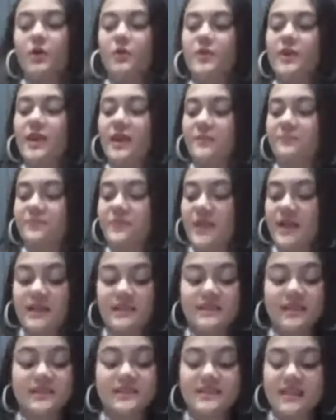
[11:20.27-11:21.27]
Okay,
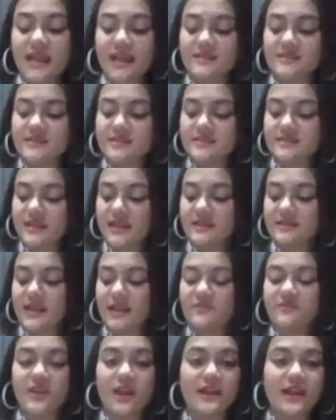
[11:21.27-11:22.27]
the next thing
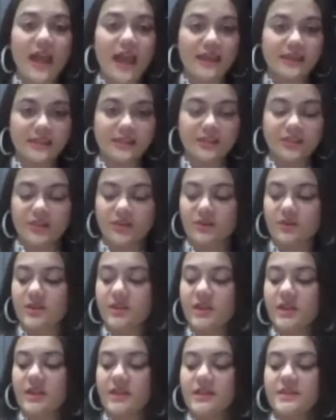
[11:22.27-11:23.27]
that we are adding
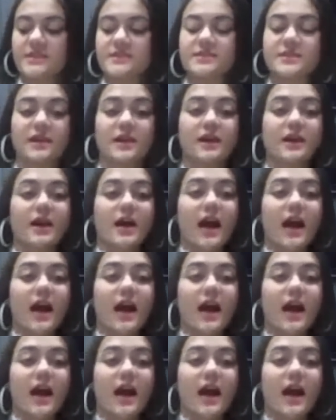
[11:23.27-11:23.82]
here is